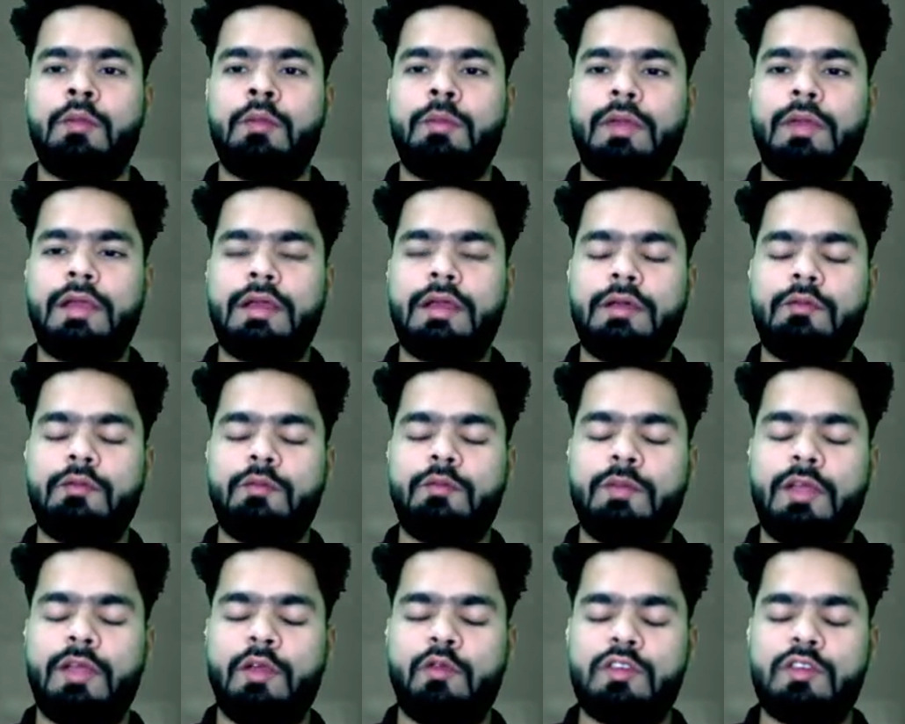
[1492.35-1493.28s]

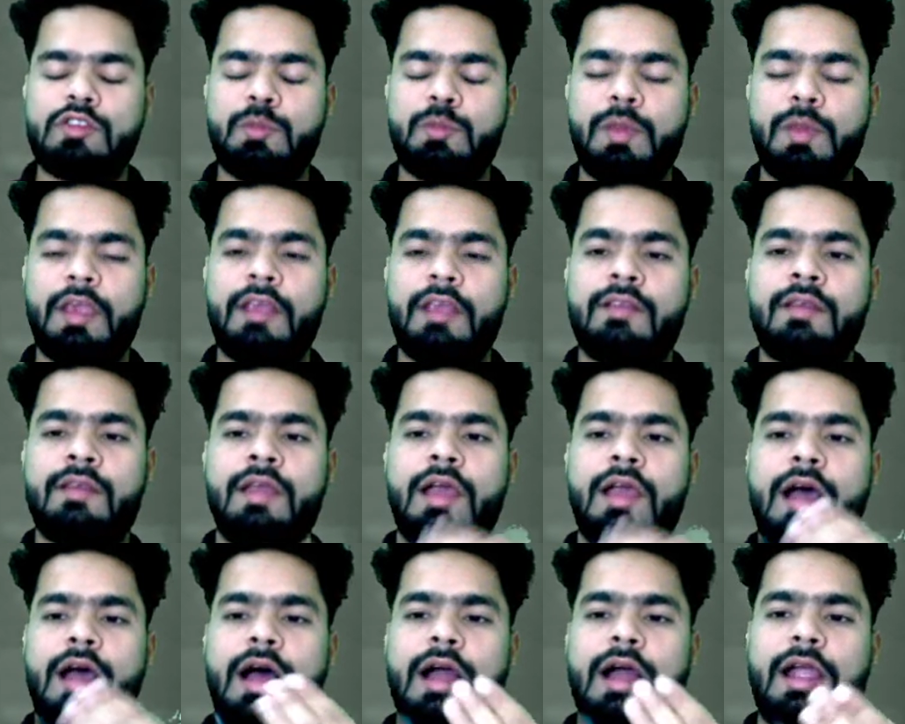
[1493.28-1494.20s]
which means
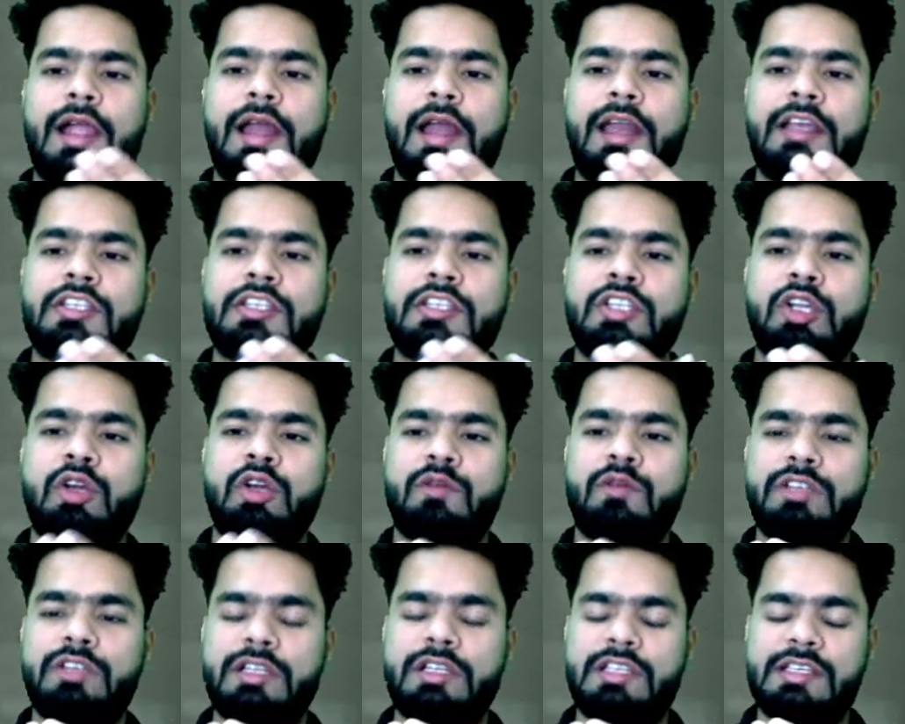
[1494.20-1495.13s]
a collection
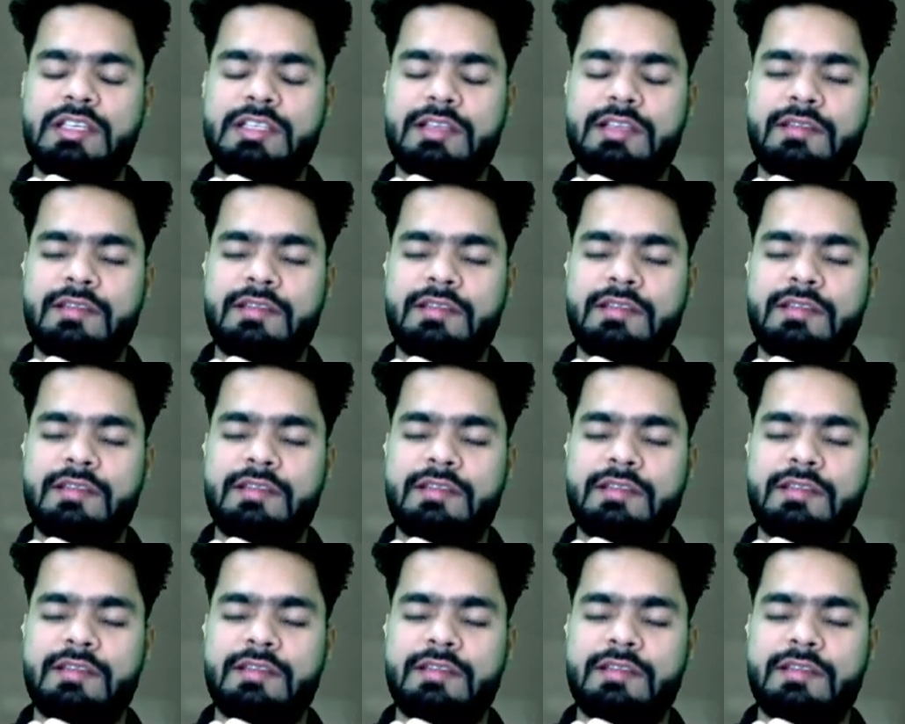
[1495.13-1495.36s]
of judges